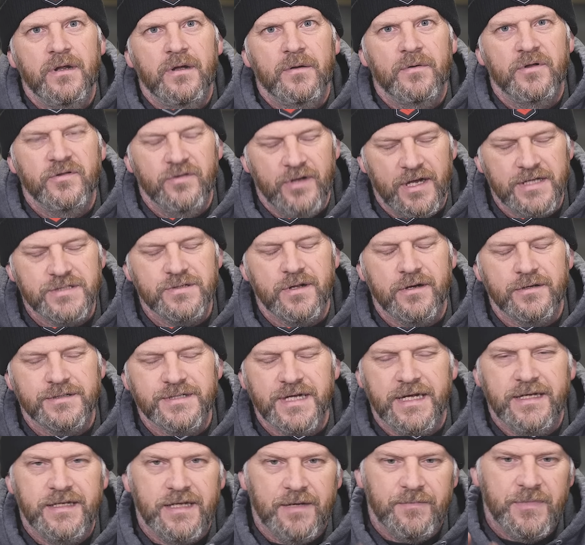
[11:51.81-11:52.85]
But you guys
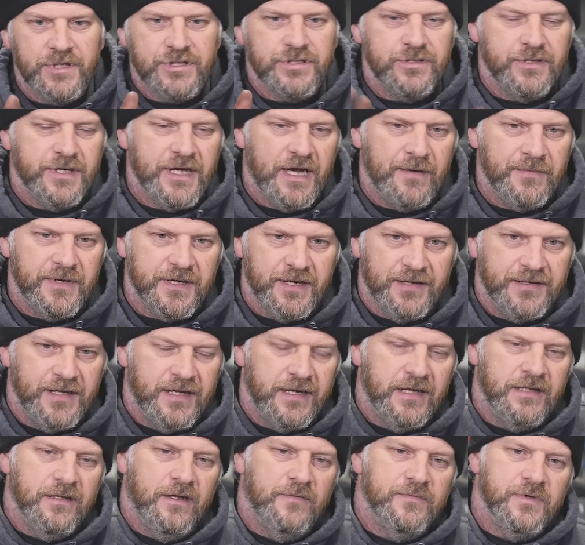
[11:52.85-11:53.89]
entertain that. Make sure you comment on
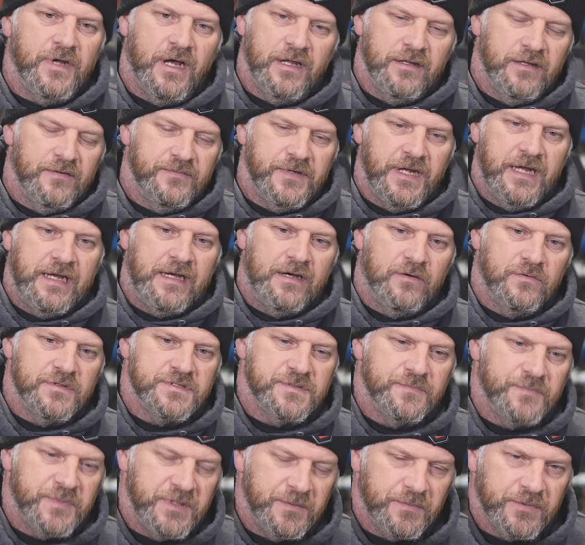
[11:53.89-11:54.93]
that. I'd love to, I'd love to hang out with
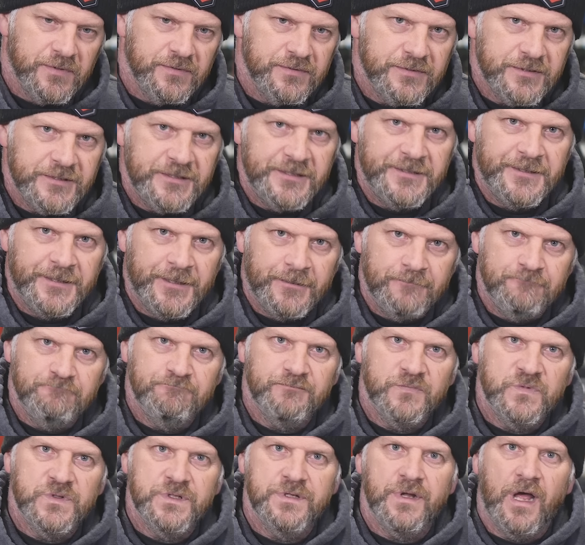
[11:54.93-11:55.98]
some people. Um,
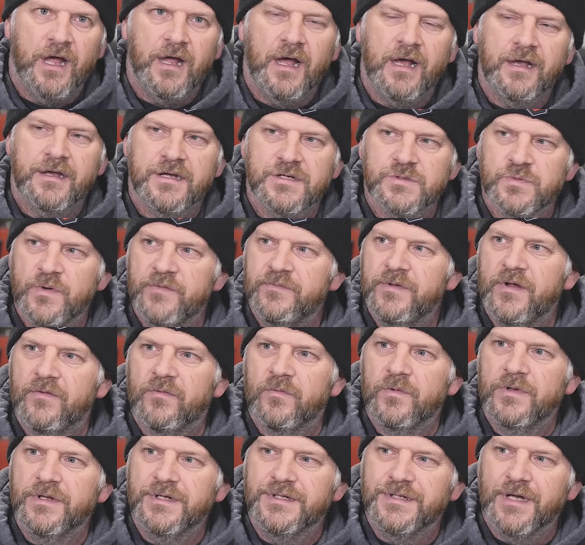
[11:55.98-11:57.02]
because we've never
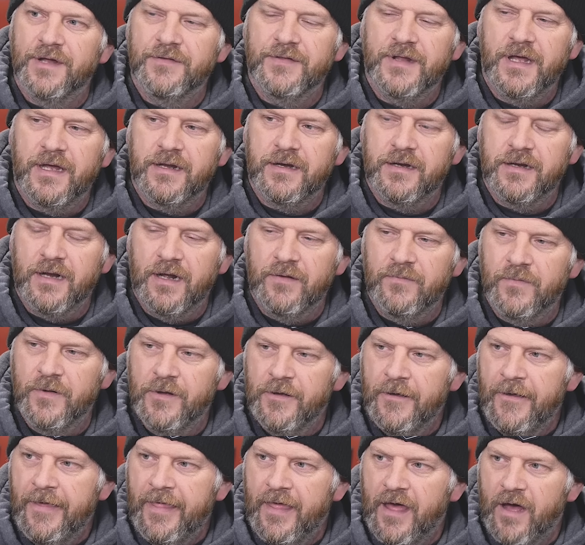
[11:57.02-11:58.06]
really done that, and I've,
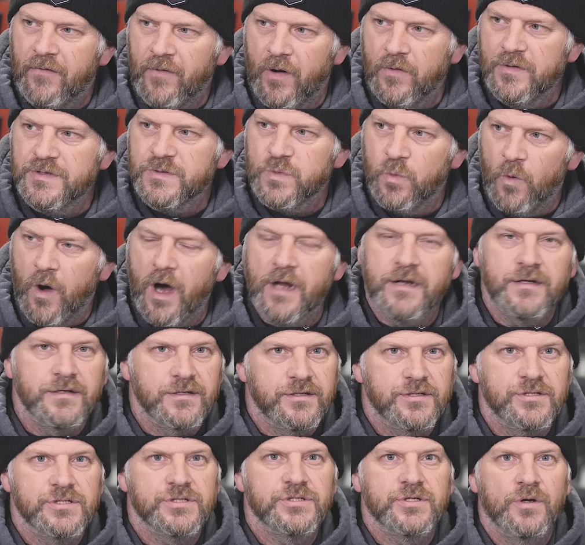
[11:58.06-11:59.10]
I've always wanted
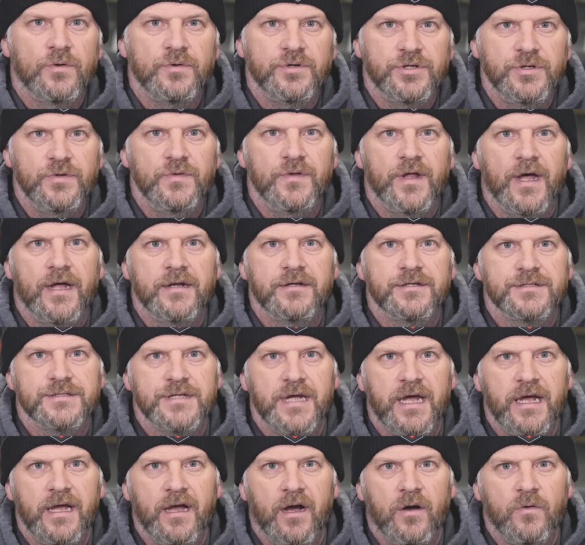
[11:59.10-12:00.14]
to just go do that, just
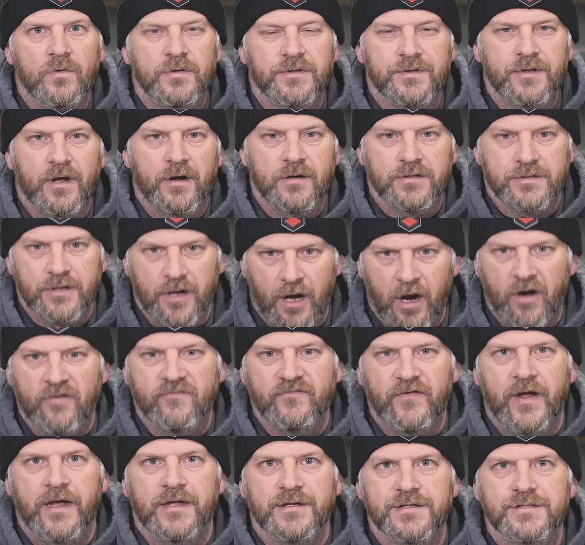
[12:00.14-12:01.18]
hang out with our, our
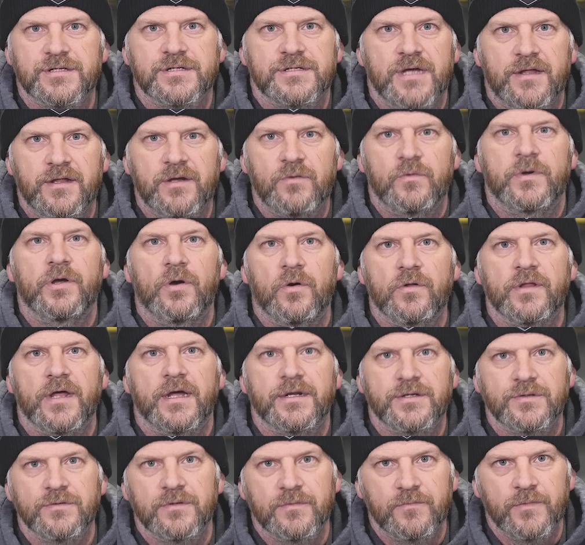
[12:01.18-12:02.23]
fans, because I think we owe
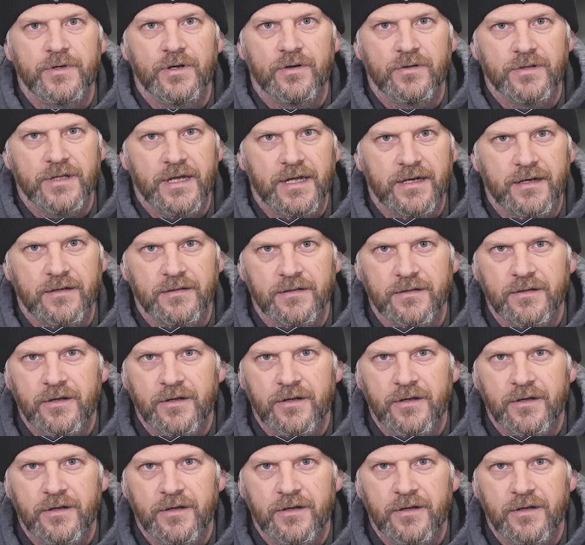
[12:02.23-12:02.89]
that to them. We owe that